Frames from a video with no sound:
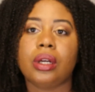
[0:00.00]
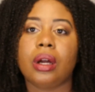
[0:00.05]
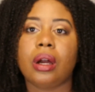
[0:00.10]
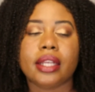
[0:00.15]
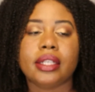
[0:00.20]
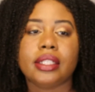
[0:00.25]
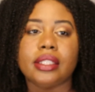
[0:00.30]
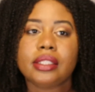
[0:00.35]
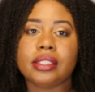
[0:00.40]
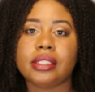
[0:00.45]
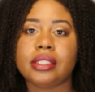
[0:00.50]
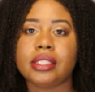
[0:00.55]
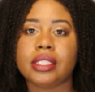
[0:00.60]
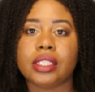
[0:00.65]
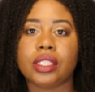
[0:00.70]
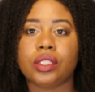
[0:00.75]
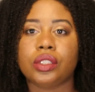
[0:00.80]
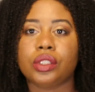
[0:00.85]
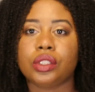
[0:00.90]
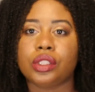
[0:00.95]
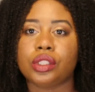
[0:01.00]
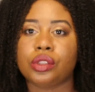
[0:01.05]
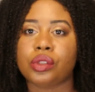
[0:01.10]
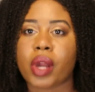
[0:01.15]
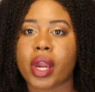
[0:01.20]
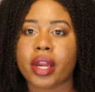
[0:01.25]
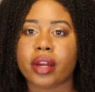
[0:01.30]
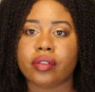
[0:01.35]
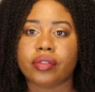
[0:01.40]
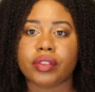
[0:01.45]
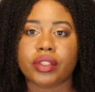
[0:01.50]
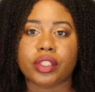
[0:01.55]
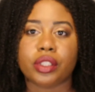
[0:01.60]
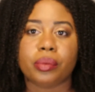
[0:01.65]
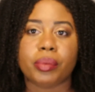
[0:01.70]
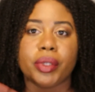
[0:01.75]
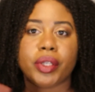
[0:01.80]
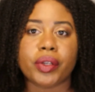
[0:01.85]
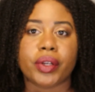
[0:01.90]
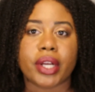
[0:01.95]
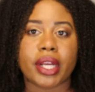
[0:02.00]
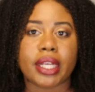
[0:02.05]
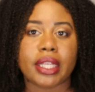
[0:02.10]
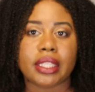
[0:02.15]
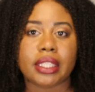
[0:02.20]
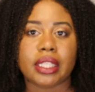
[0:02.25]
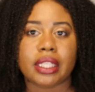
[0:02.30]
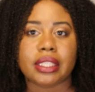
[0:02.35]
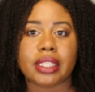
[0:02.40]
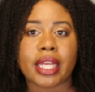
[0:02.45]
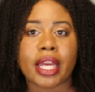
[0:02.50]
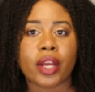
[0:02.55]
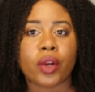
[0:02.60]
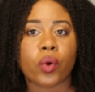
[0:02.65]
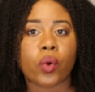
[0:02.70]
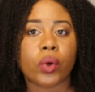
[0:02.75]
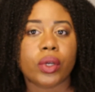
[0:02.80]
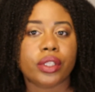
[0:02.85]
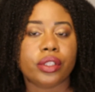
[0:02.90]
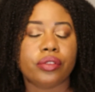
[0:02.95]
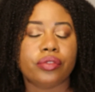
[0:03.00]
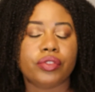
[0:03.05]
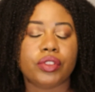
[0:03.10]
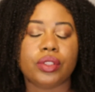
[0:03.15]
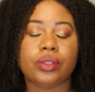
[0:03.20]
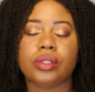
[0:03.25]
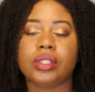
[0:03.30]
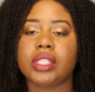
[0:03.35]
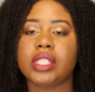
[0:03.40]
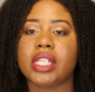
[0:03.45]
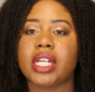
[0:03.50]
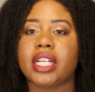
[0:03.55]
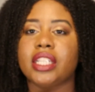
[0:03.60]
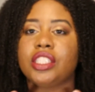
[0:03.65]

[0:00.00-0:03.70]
I didn't sit under the dryer for a little bit or anything like that, or diffused it.